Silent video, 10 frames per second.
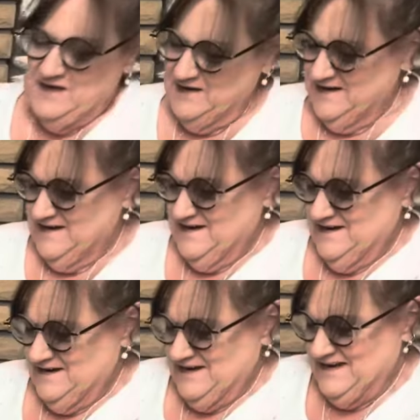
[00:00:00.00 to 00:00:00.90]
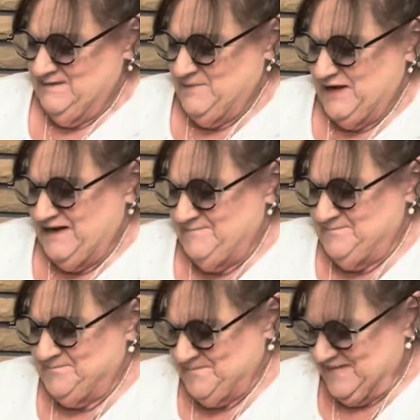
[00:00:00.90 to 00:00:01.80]
We could. Go to
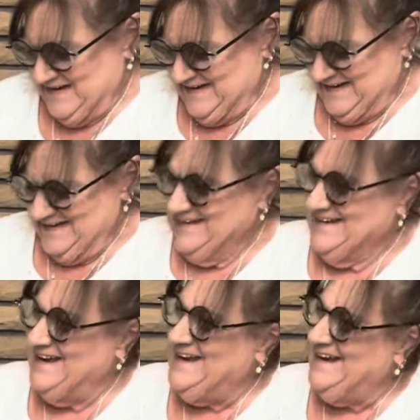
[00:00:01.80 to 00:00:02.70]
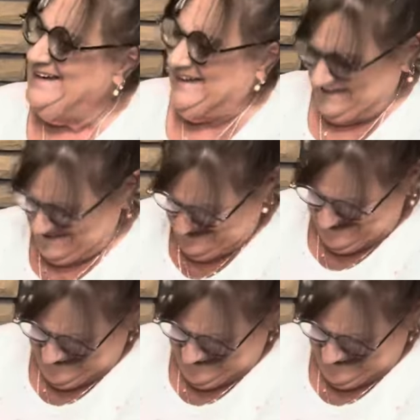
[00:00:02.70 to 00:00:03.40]
town. You know what town is here, you